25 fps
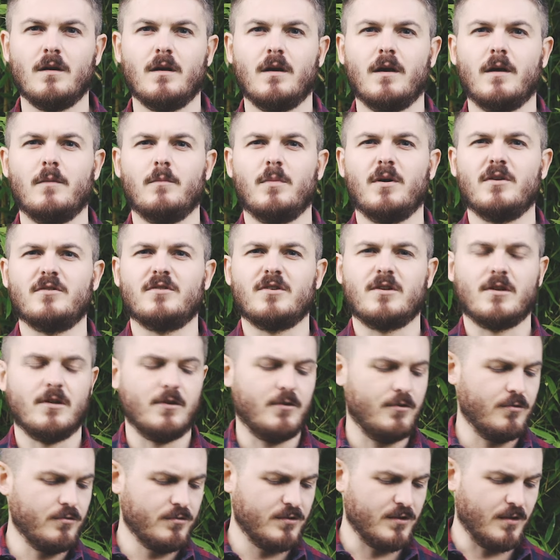and basically
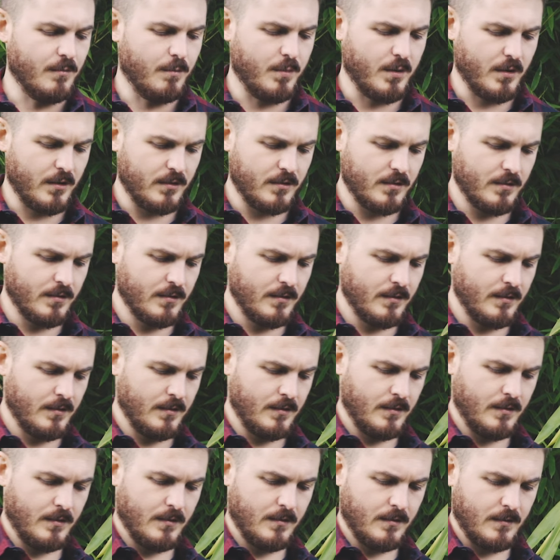use the pot
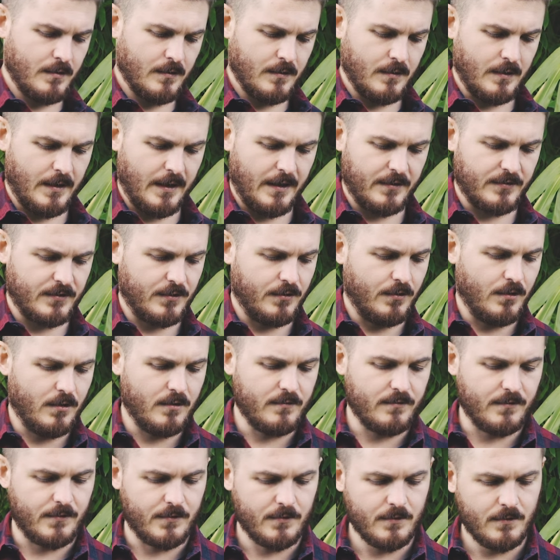as an
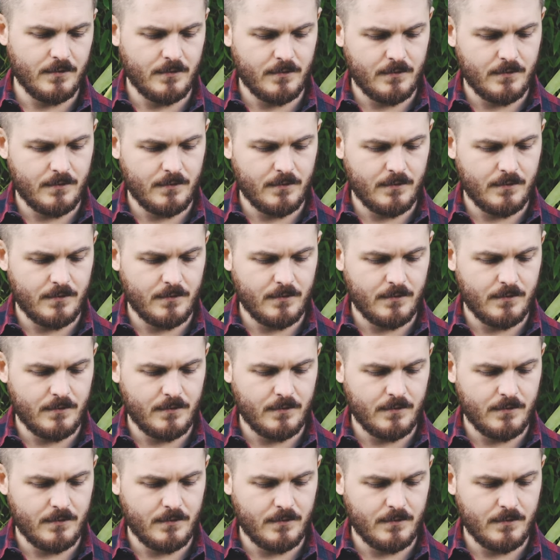oven.